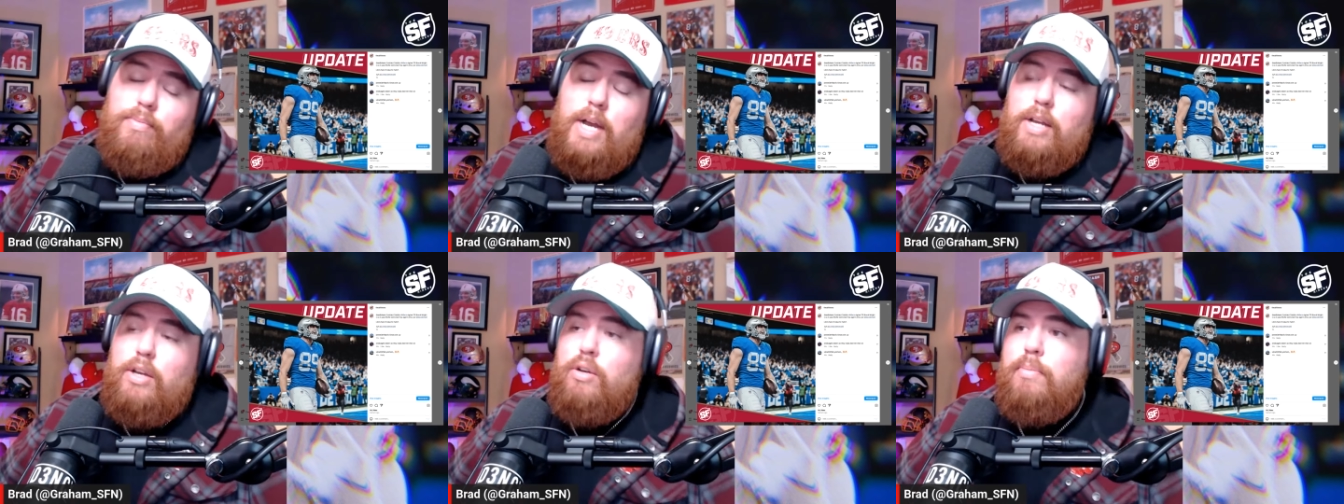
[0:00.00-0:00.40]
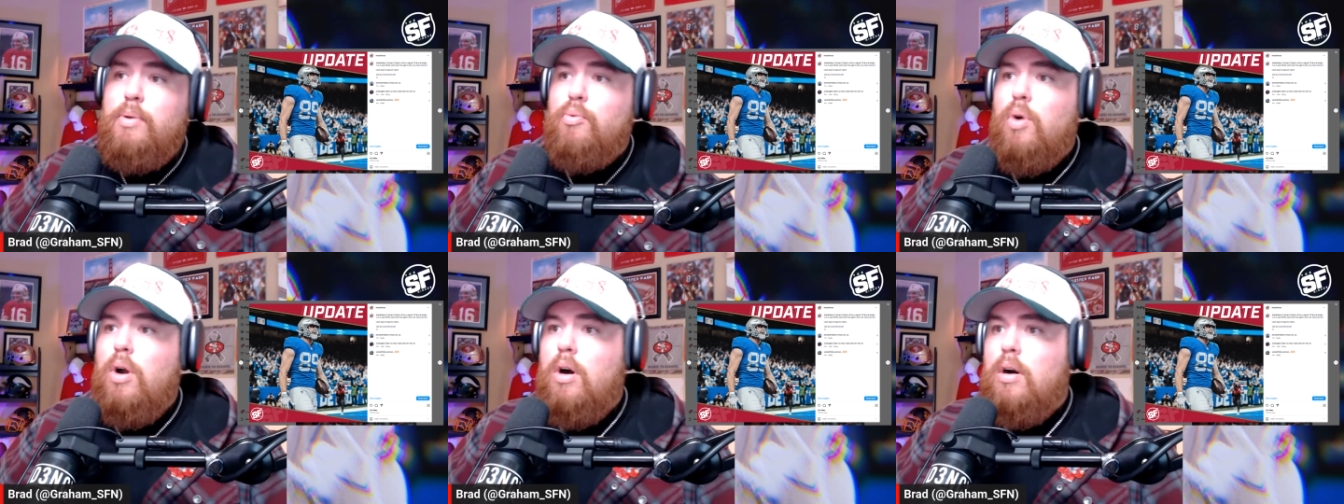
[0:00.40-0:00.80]
I could be
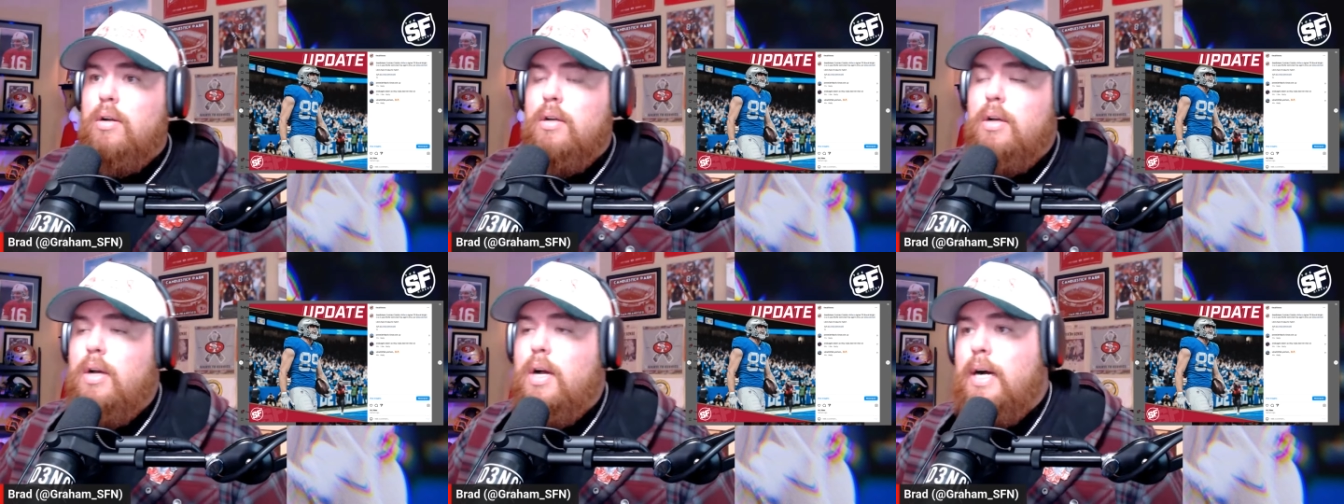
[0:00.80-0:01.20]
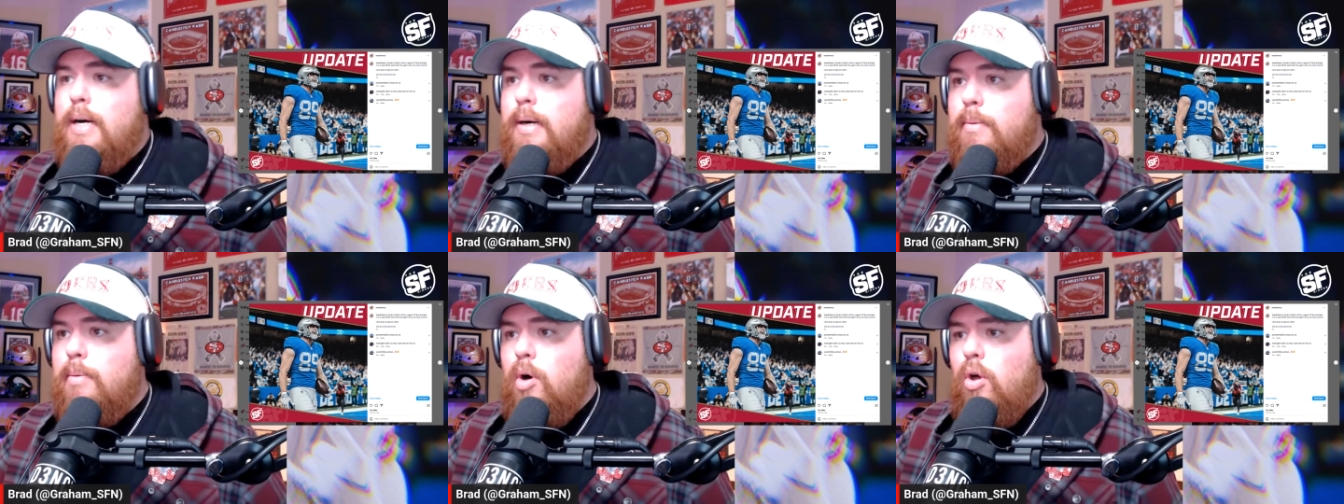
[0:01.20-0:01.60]
wrong
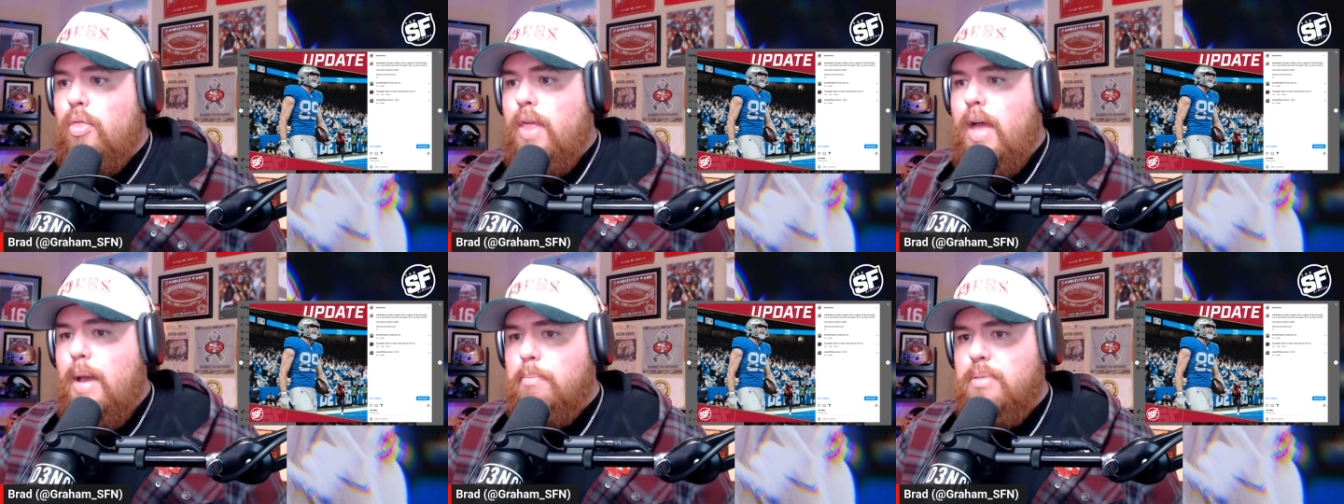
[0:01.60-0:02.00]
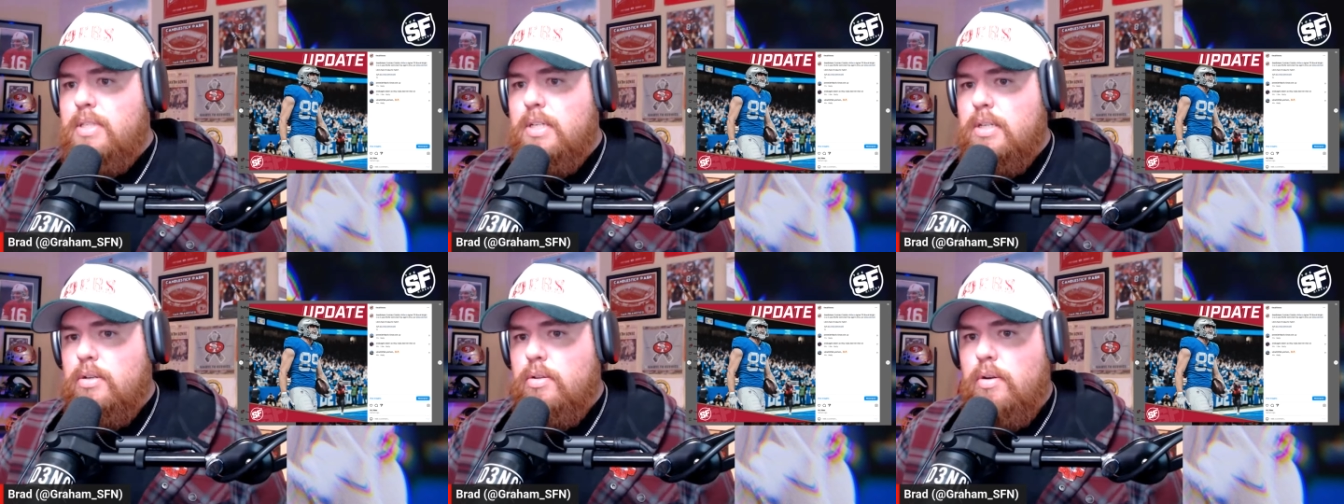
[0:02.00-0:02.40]
on that
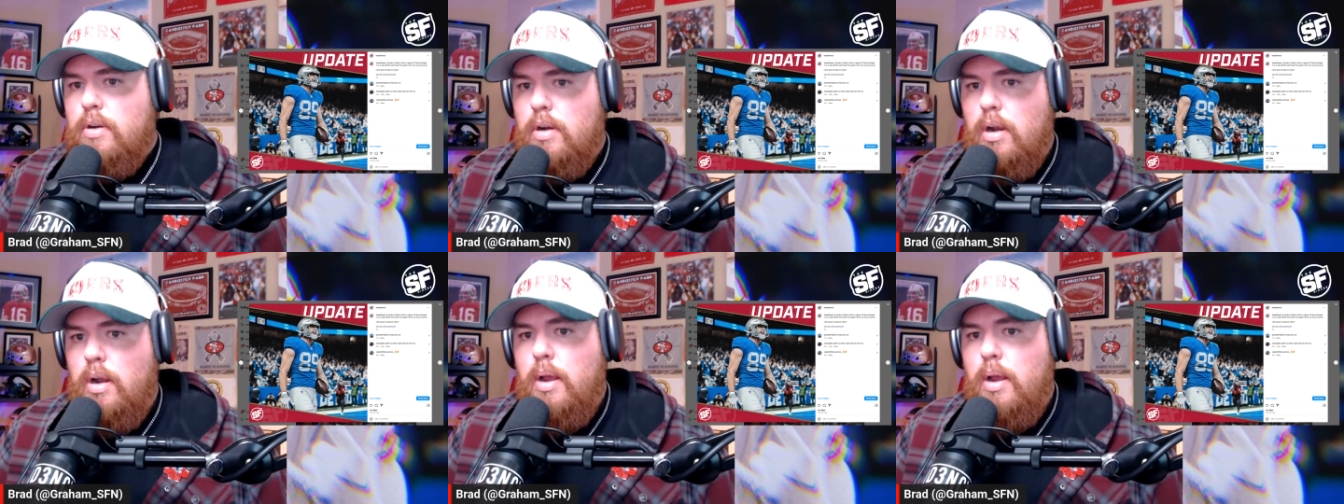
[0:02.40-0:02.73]
particular